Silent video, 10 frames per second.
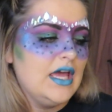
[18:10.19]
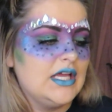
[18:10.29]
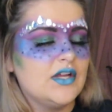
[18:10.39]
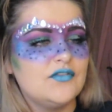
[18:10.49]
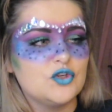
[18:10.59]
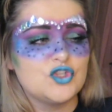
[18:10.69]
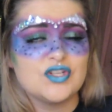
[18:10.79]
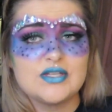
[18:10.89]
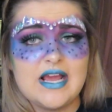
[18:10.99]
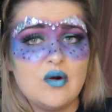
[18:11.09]
And if you're
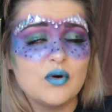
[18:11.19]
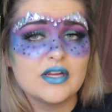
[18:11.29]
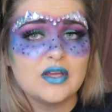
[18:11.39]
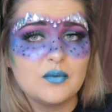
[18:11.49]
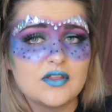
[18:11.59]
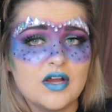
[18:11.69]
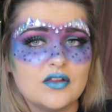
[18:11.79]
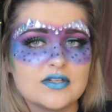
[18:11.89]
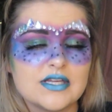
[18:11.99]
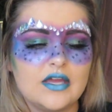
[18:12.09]
just now working with
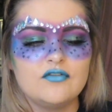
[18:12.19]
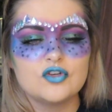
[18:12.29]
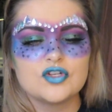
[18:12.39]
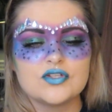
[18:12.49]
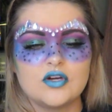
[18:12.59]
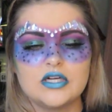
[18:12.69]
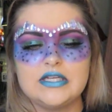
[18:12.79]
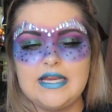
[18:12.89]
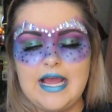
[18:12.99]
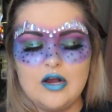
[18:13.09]
colors, like if you're just
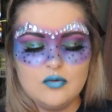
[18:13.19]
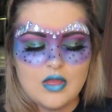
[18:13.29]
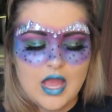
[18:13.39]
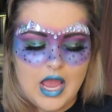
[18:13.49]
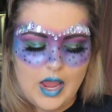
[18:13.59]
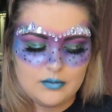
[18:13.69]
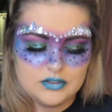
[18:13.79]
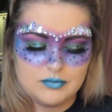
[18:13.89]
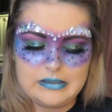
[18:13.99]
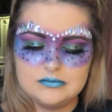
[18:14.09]
starting now, I
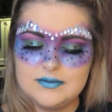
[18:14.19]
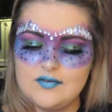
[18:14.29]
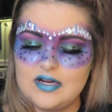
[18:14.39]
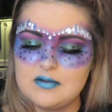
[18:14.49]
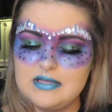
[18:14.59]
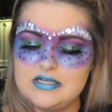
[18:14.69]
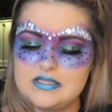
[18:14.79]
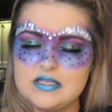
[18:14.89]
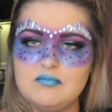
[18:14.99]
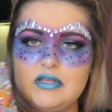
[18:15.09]
would probably
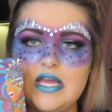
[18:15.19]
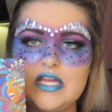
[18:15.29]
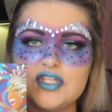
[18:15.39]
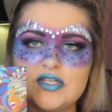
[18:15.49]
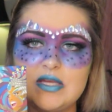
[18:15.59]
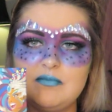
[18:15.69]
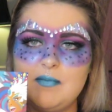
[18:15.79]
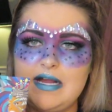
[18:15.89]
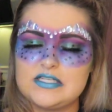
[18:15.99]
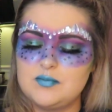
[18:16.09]
recommend the BH Take Me
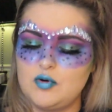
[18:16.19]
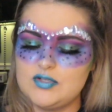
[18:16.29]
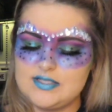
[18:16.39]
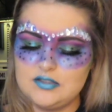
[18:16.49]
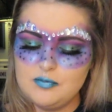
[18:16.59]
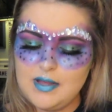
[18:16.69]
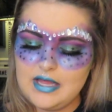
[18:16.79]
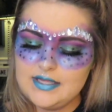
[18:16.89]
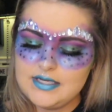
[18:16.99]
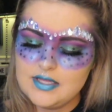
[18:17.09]
Back to Brazil
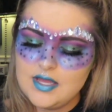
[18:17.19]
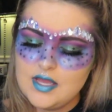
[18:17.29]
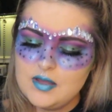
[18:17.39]
palette,